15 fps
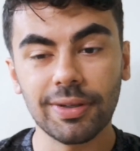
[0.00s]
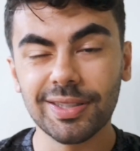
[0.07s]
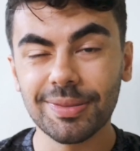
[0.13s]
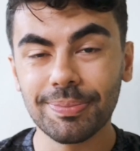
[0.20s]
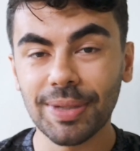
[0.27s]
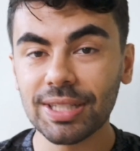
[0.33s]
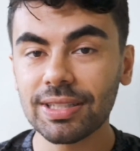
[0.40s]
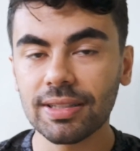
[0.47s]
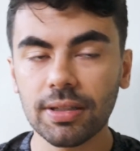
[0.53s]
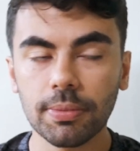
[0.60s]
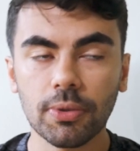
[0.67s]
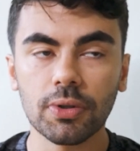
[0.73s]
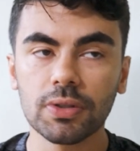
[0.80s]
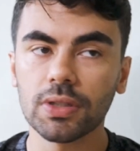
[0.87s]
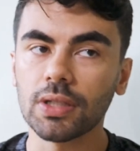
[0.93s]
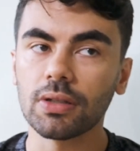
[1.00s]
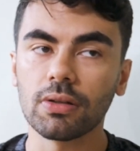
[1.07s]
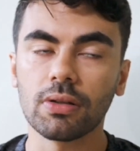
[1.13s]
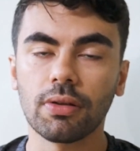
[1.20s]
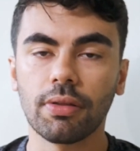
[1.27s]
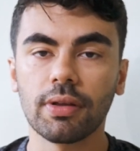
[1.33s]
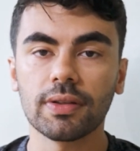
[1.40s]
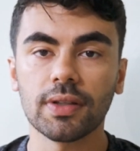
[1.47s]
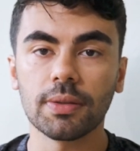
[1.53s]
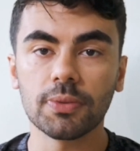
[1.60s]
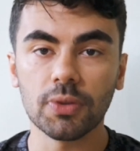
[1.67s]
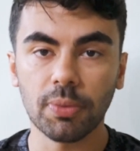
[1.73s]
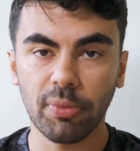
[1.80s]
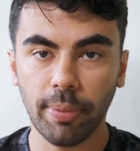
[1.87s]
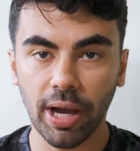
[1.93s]
especially the motorcycle, are things that I'm
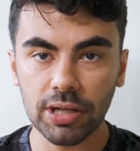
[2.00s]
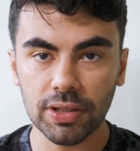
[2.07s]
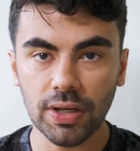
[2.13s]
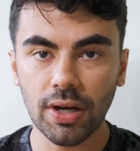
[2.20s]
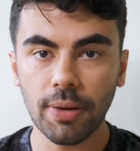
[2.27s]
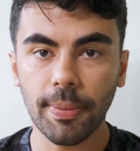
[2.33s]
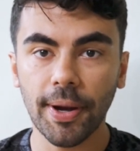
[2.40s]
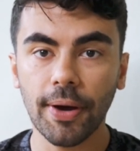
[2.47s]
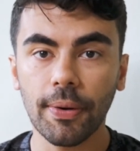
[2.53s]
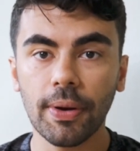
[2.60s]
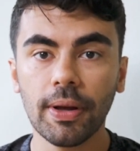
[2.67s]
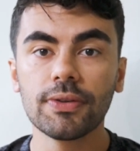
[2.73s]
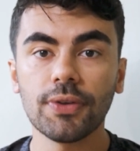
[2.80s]
super passionate about.